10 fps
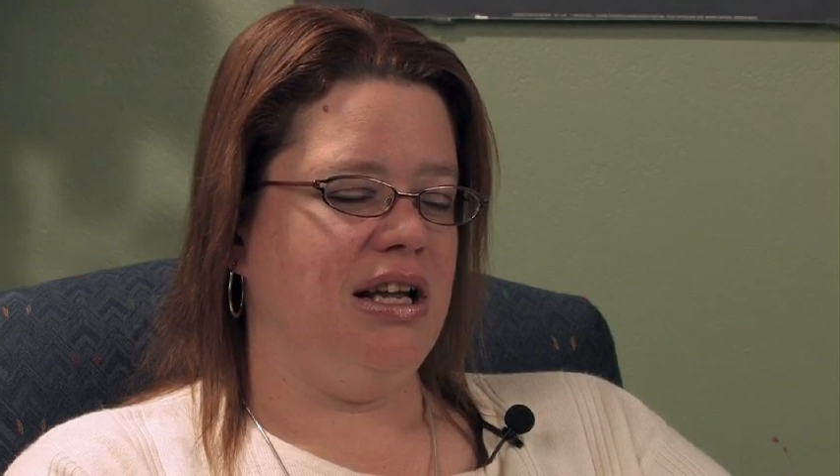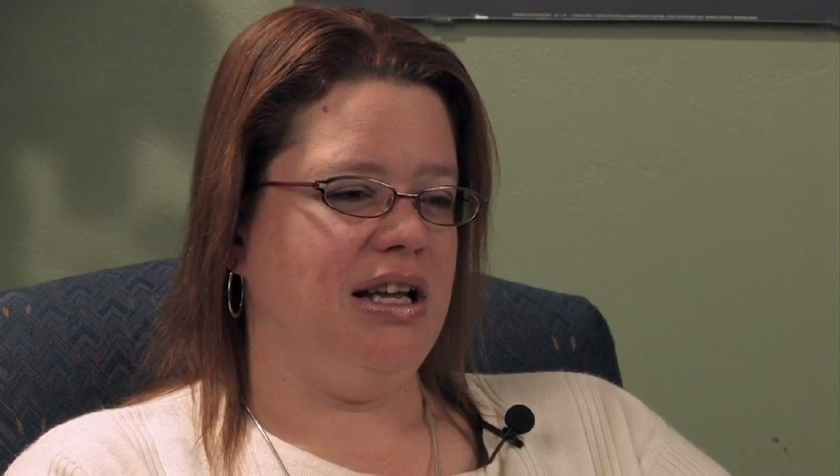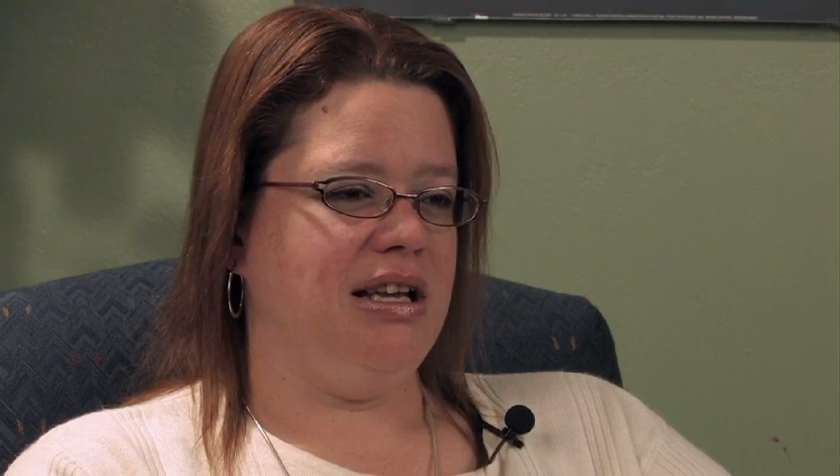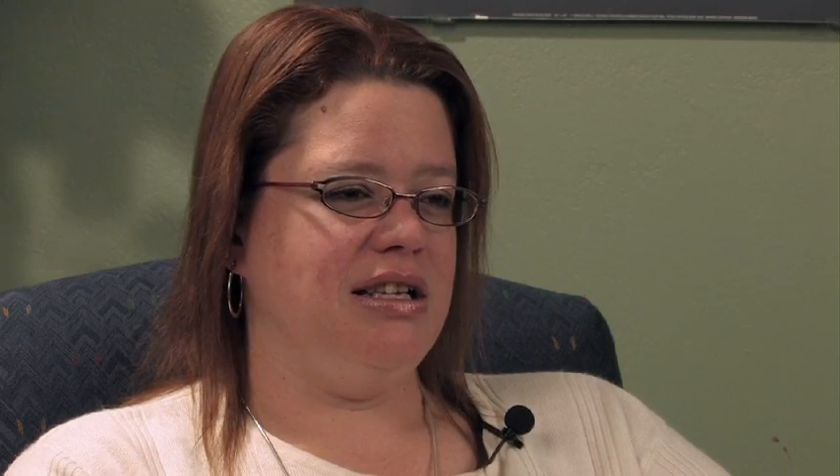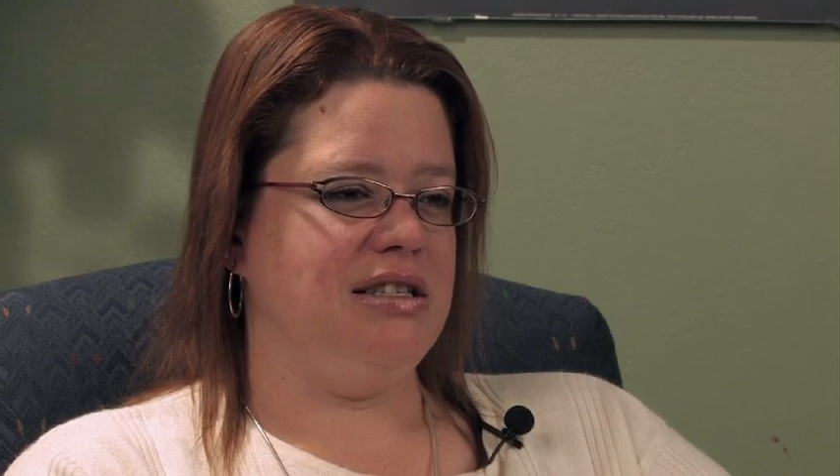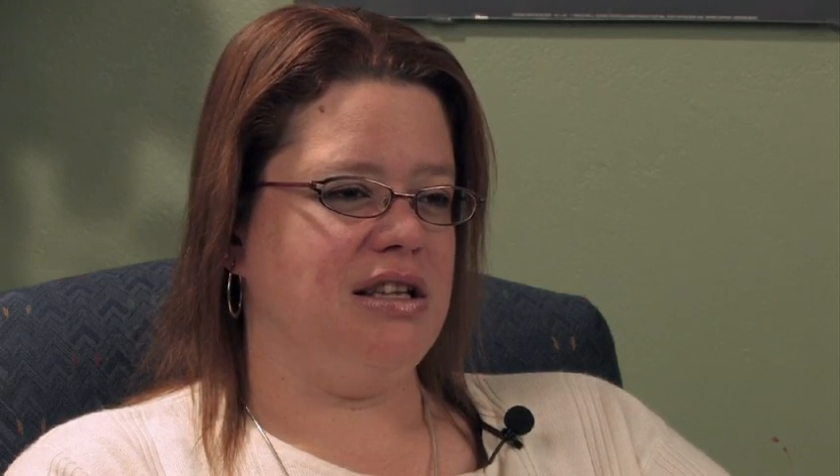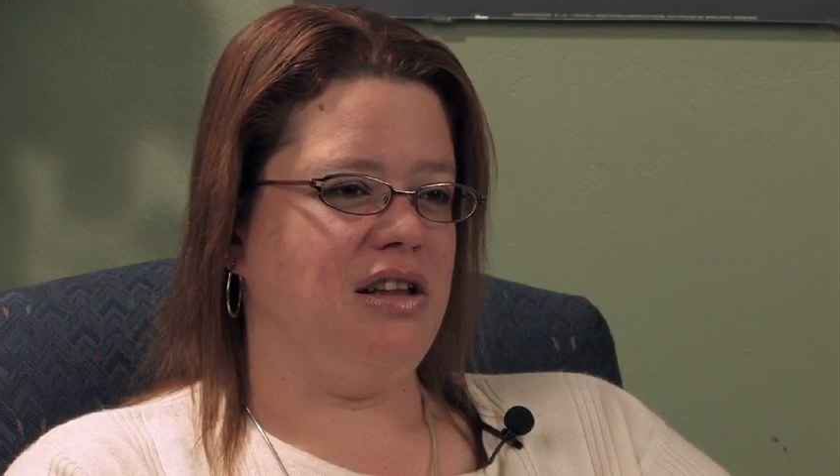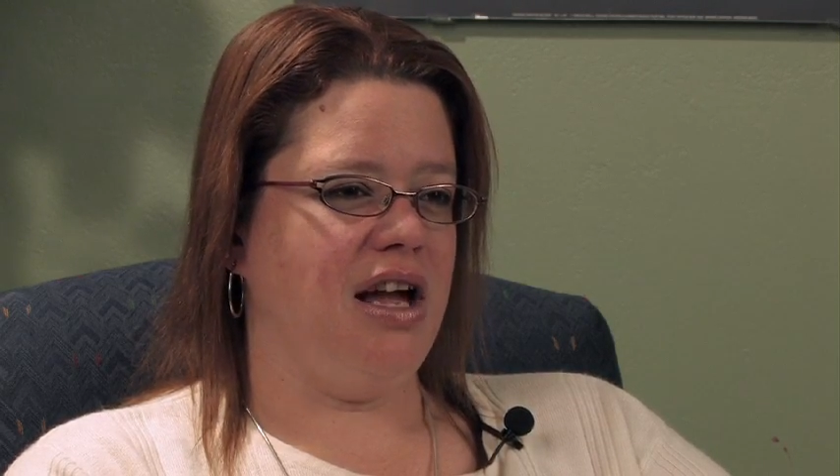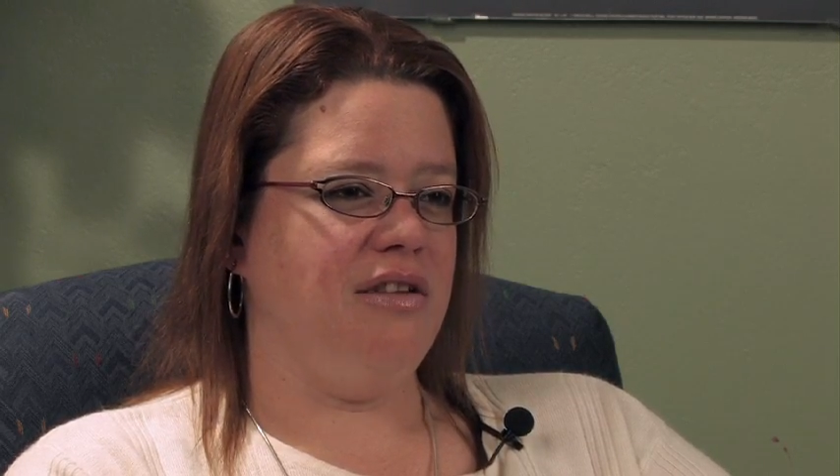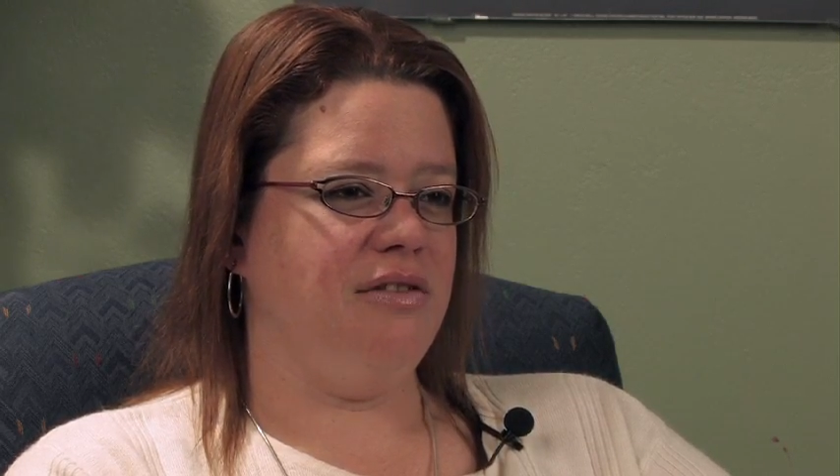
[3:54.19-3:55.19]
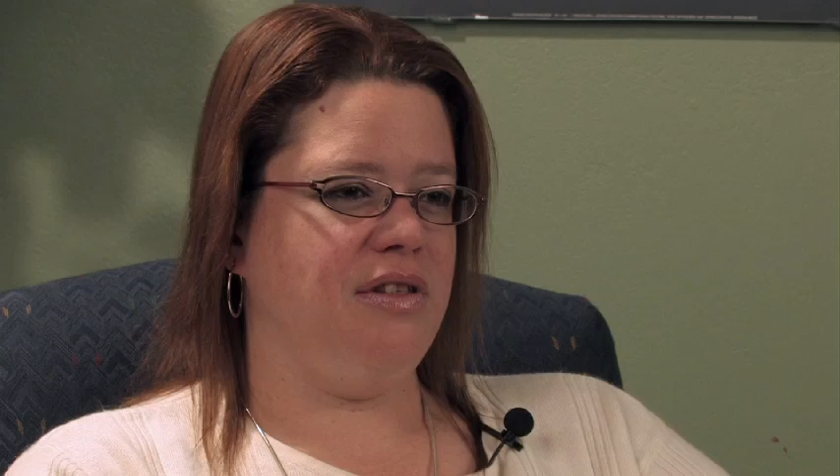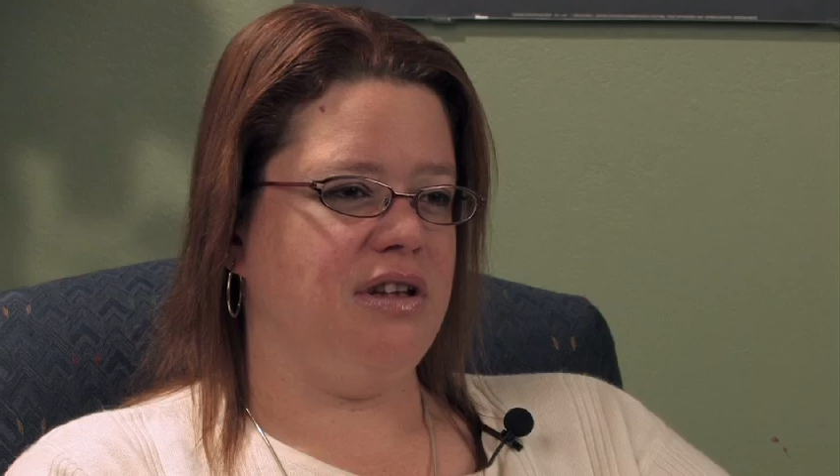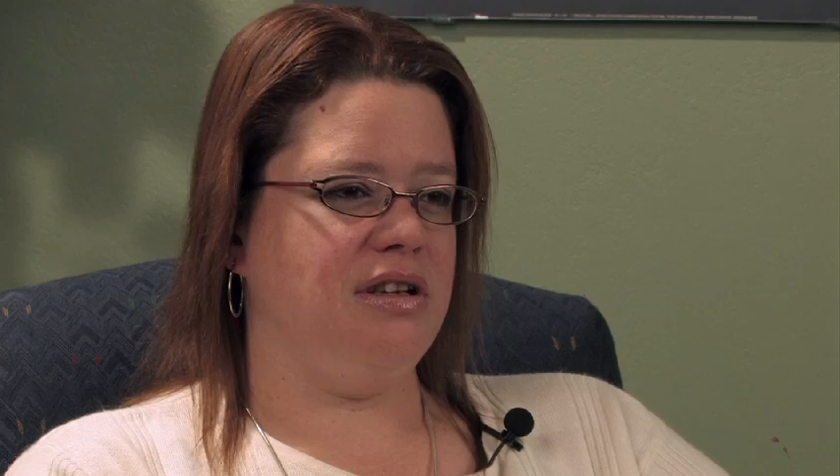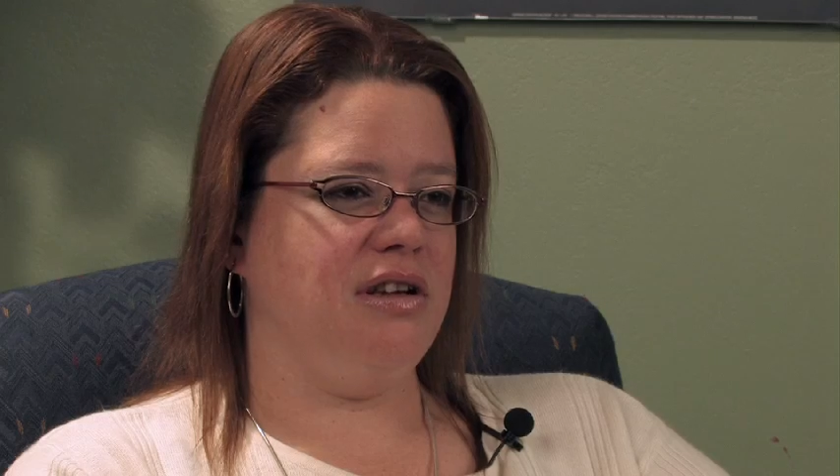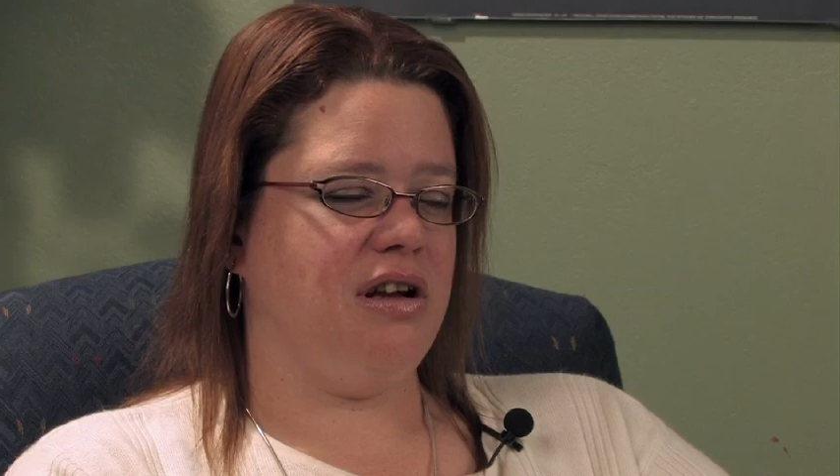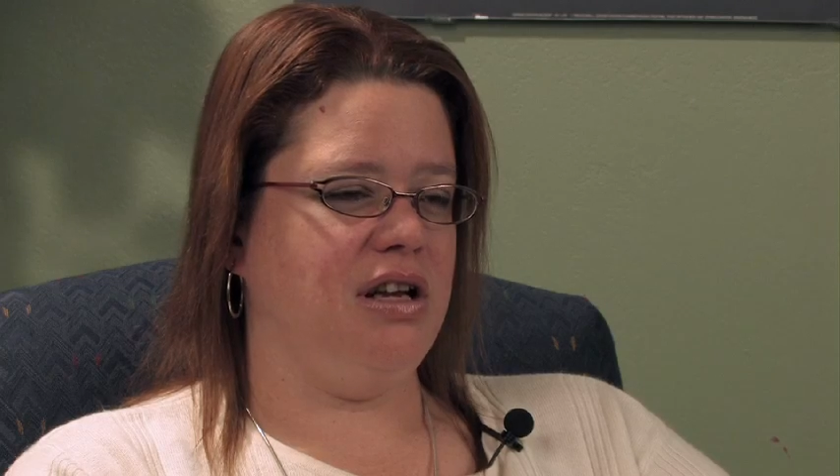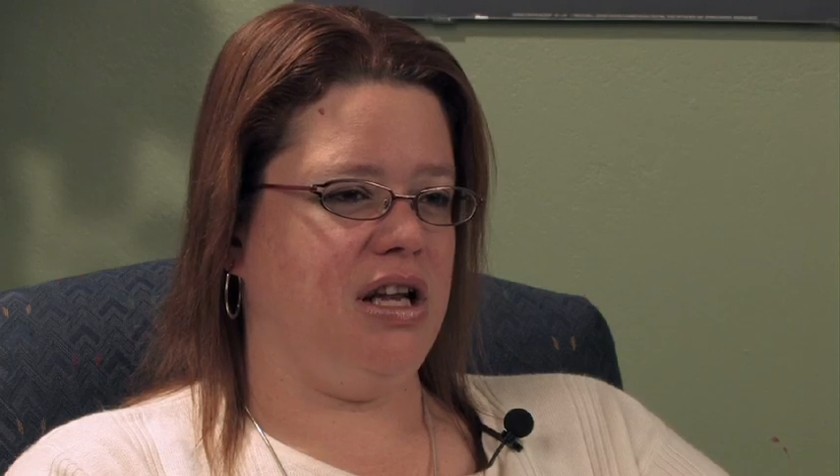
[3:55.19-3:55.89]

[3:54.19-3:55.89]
it's a life that God